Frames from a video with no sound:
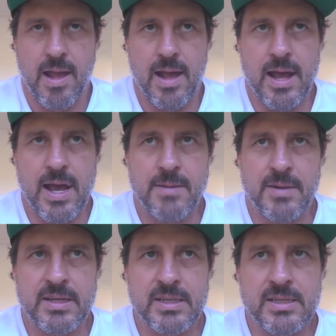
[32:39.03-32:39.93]

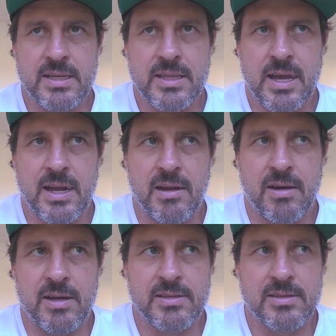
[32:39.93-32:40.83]
I did see the
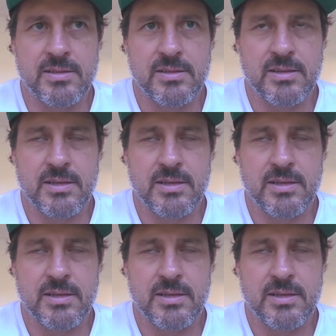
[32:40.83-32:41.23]
headlines.